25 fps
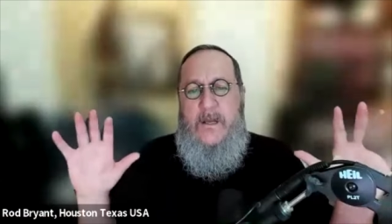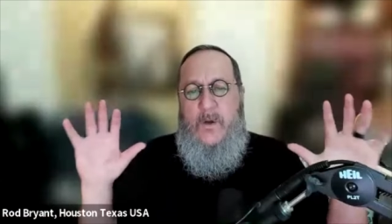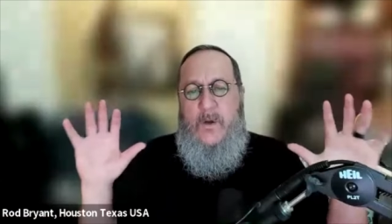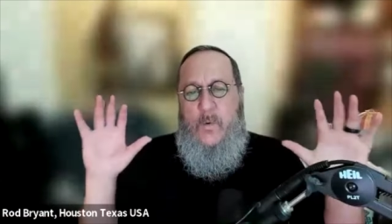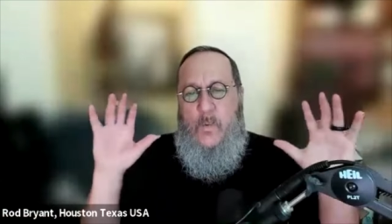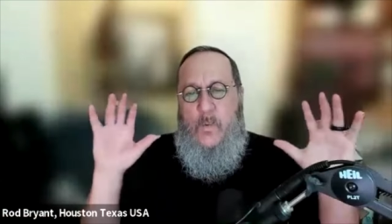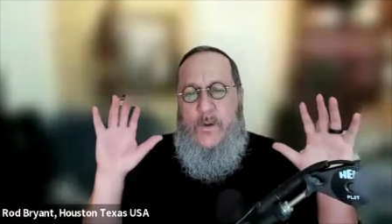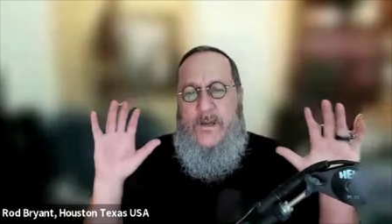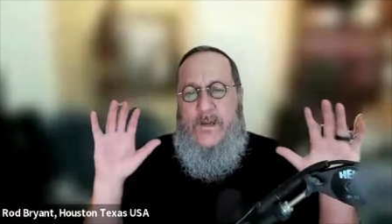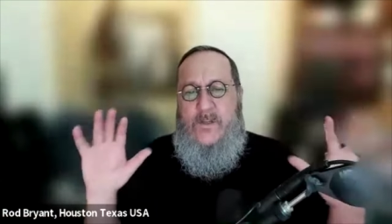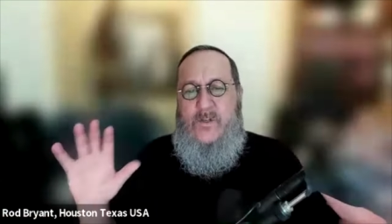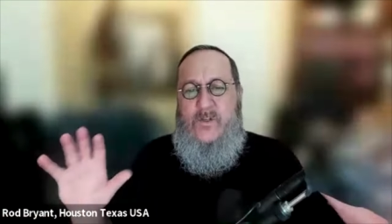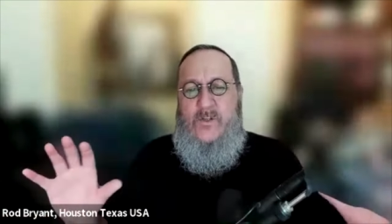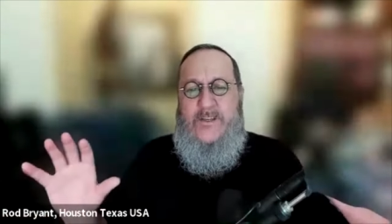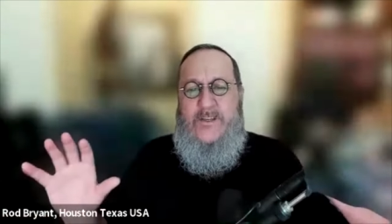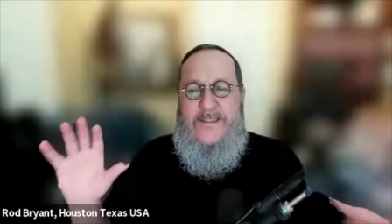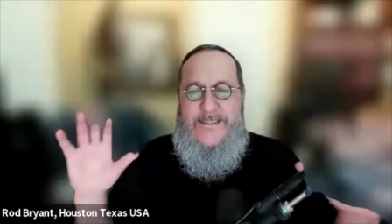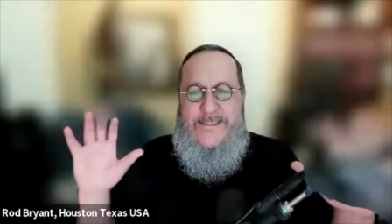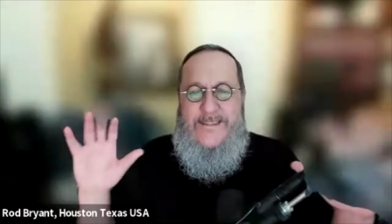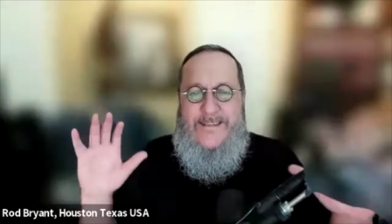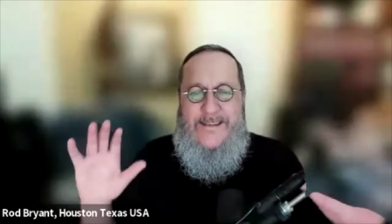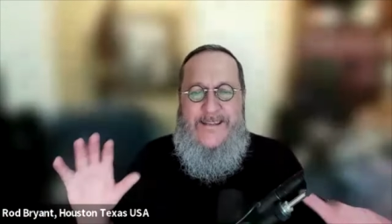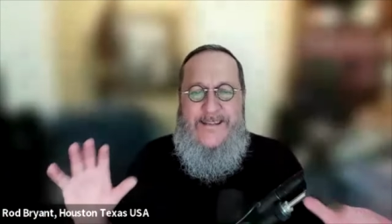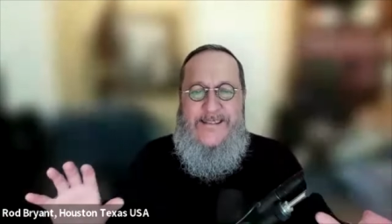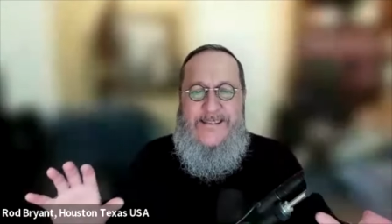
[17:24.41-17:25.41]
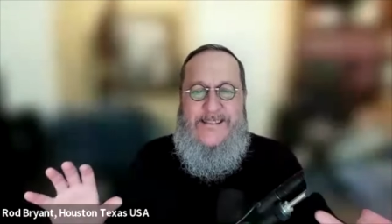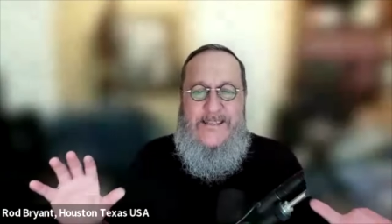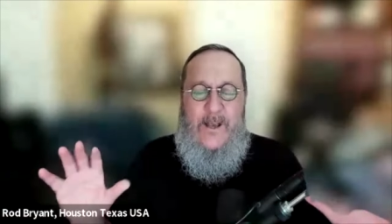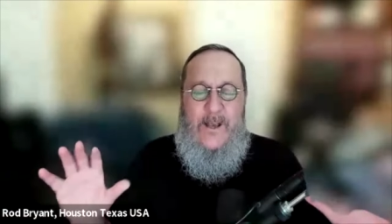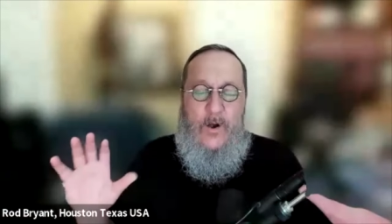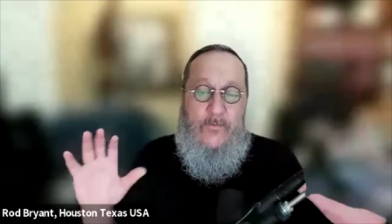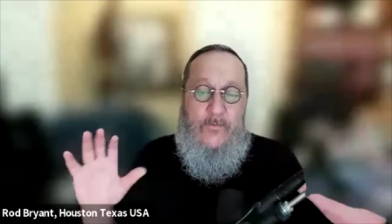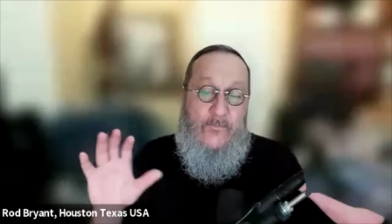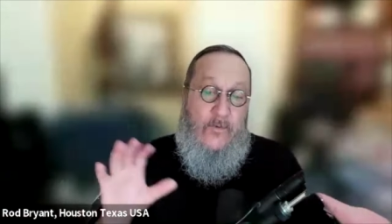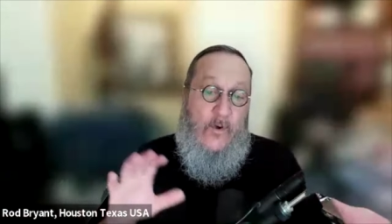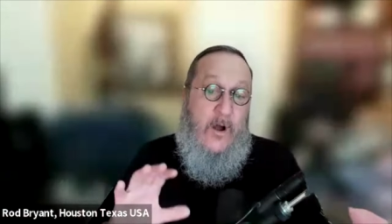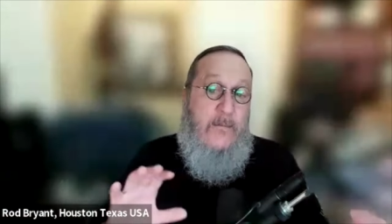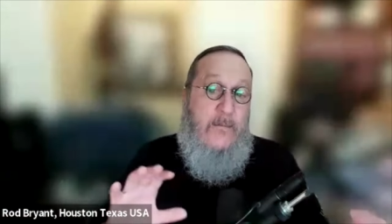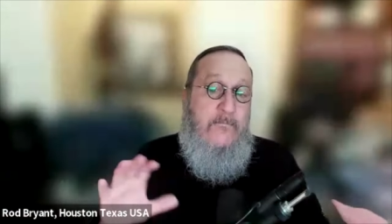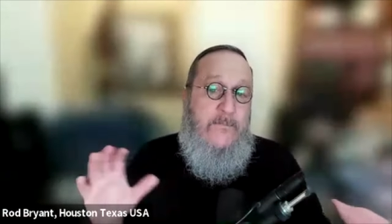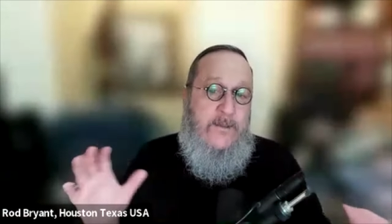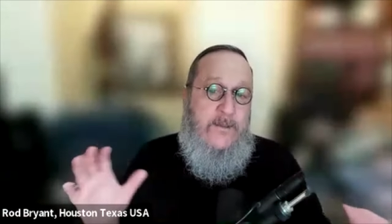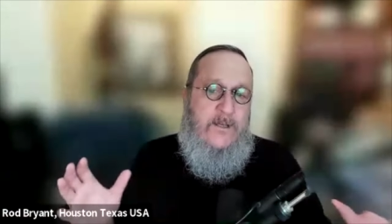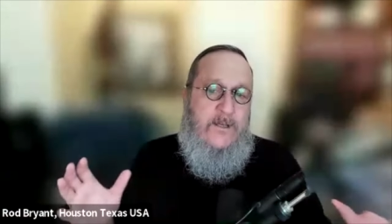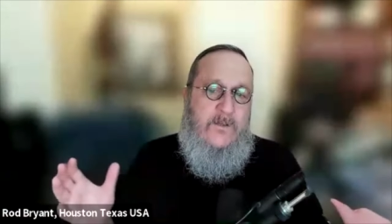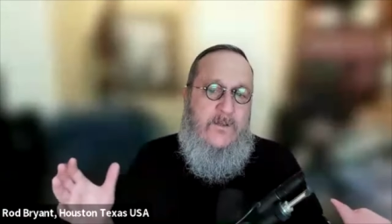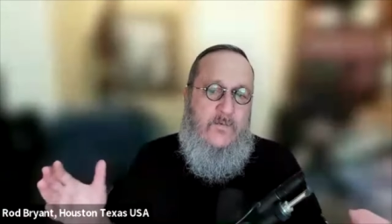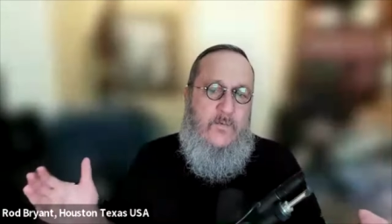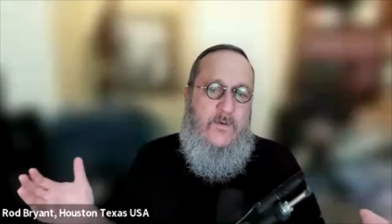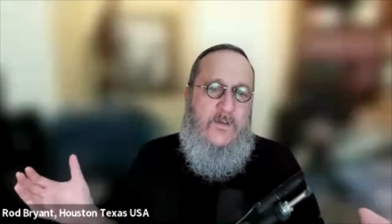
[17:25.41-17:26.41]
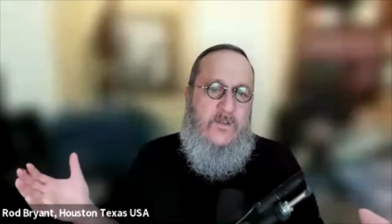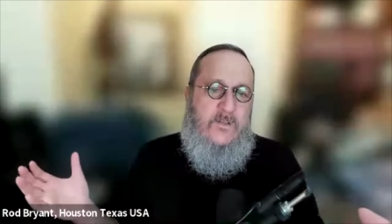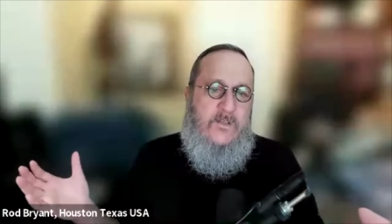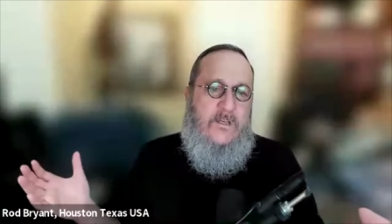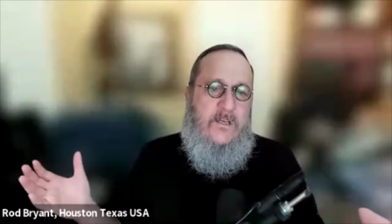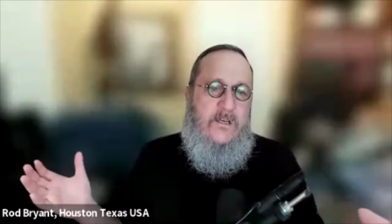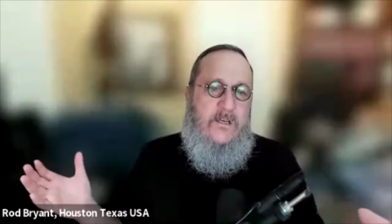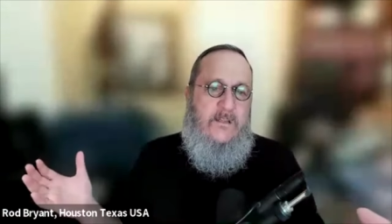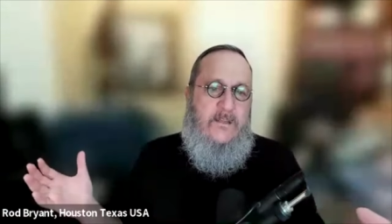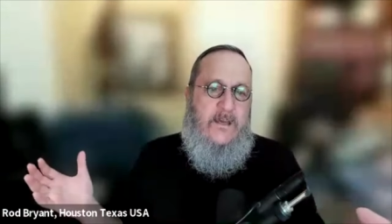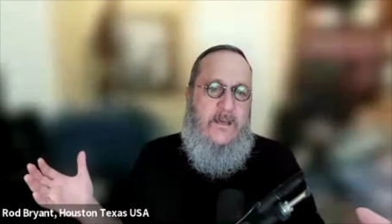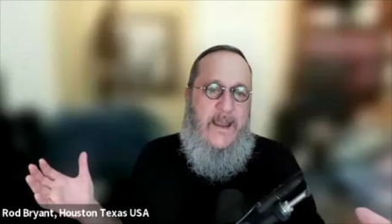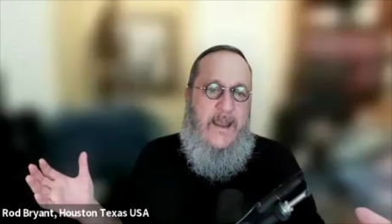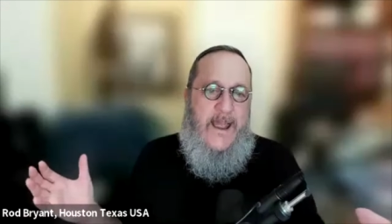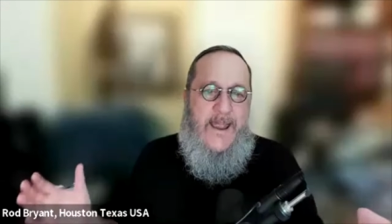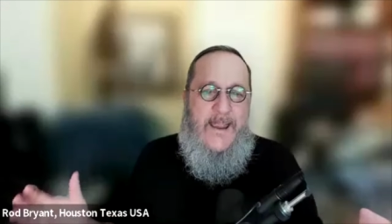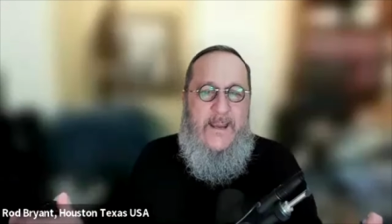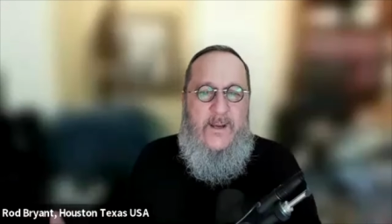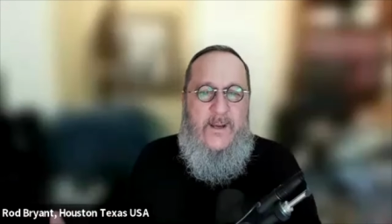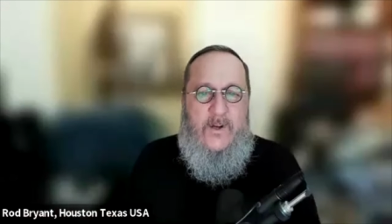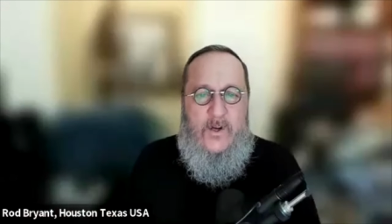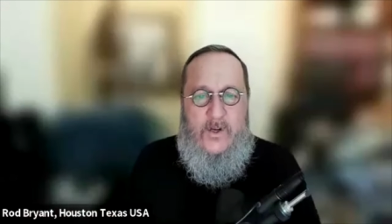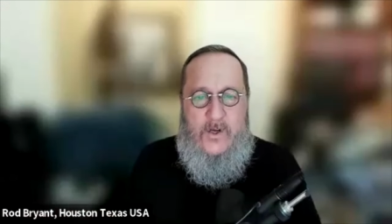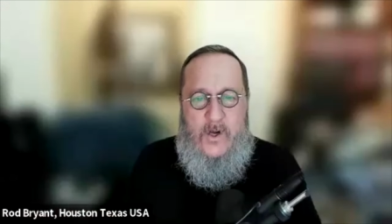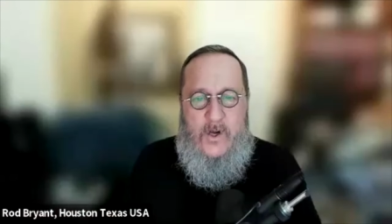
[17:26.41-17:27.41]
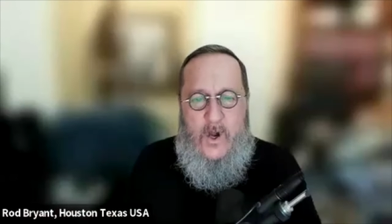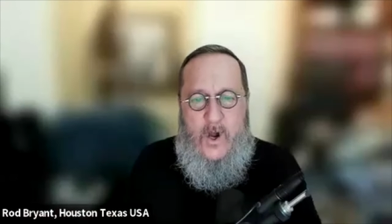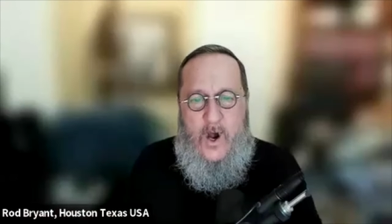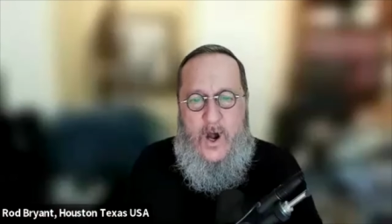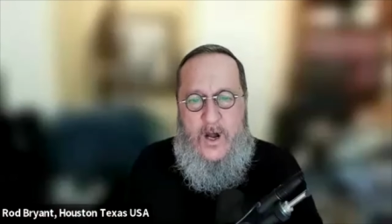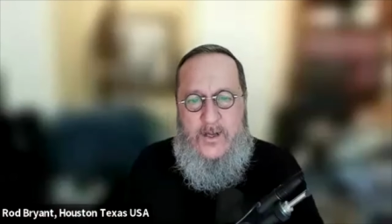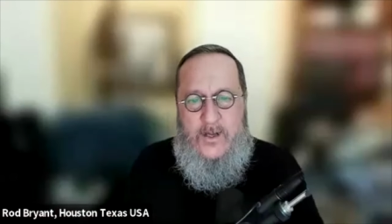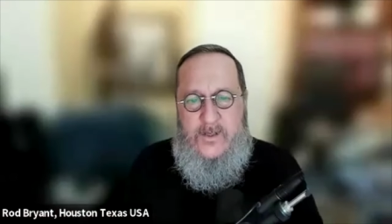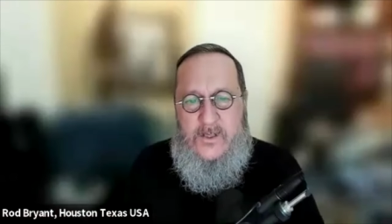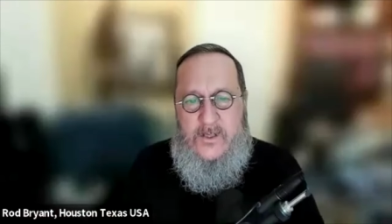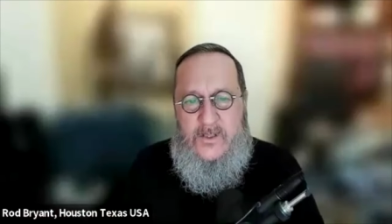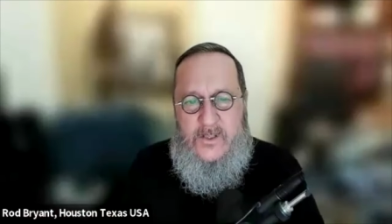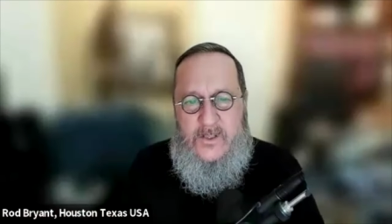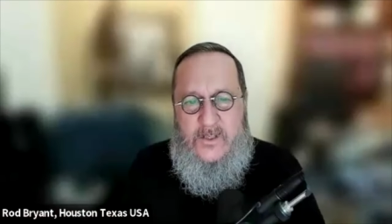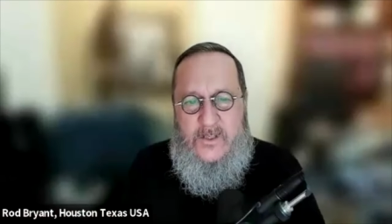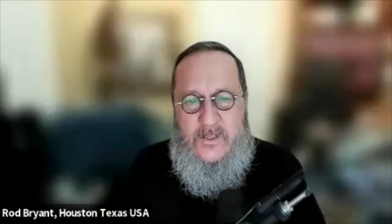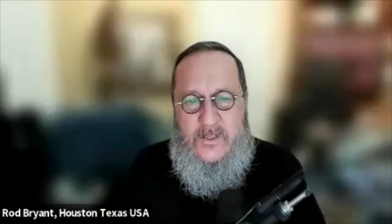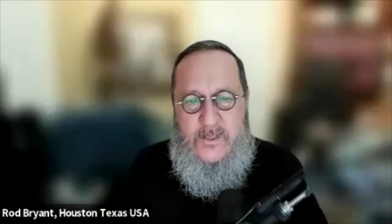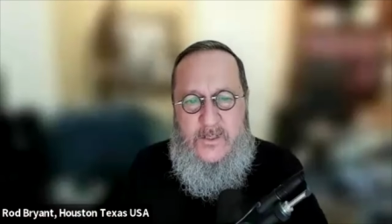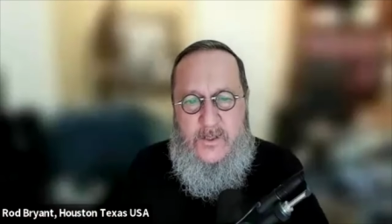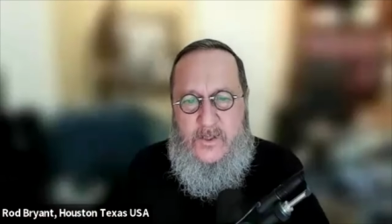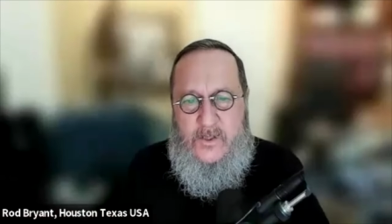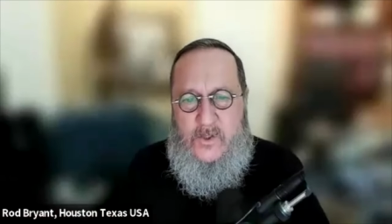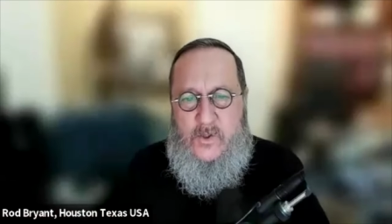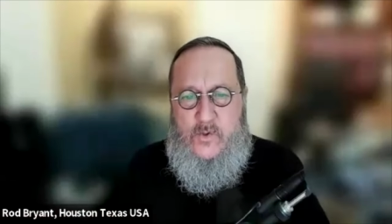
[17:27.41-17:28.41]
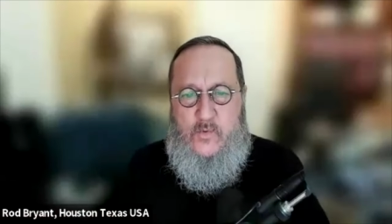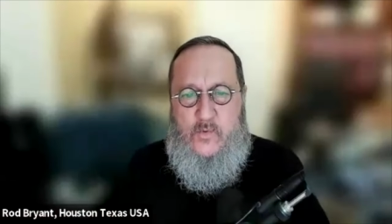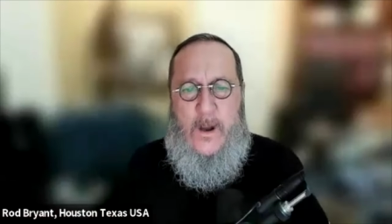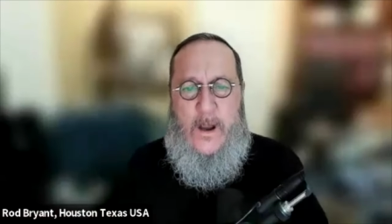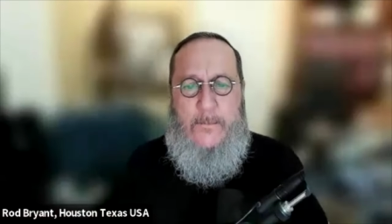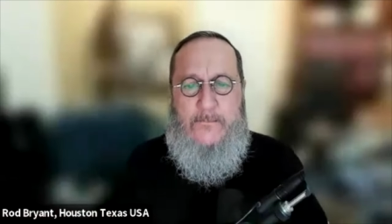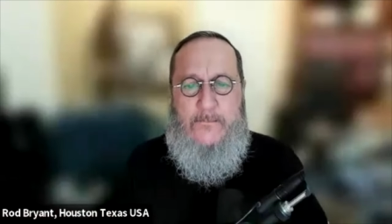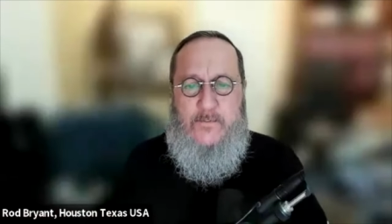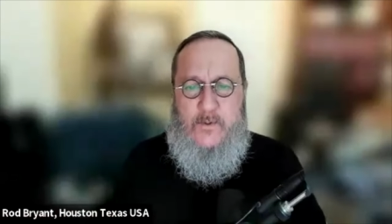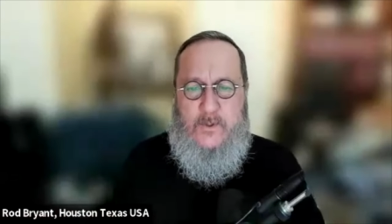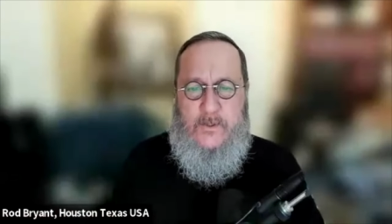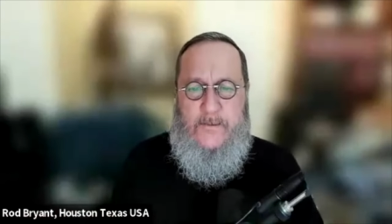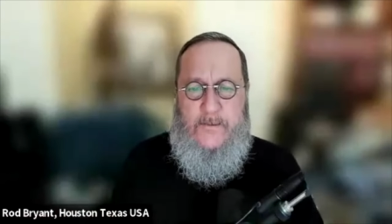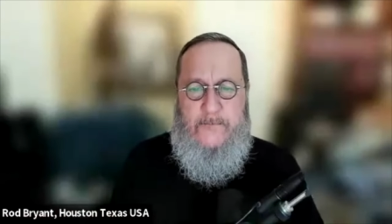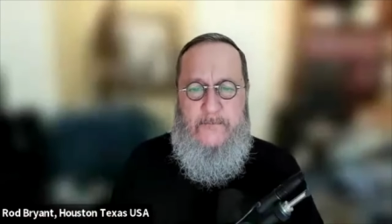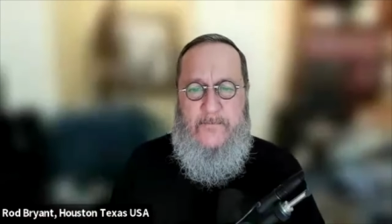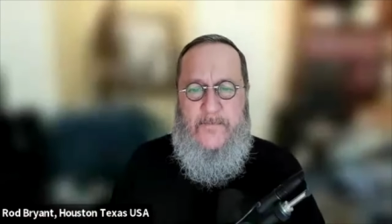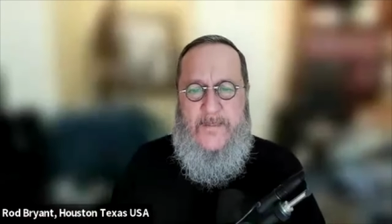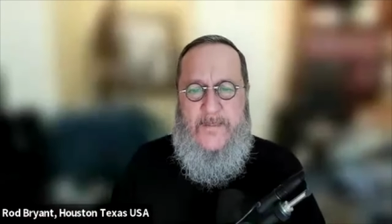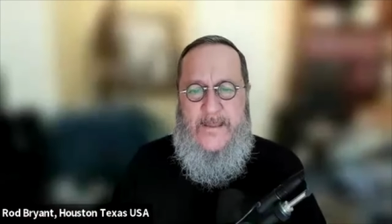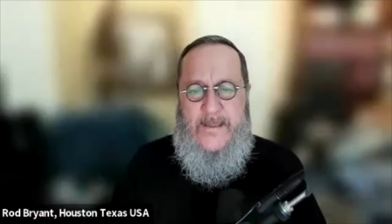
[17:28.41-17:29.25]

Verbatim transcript: which this or from this we see that anger causes a disruption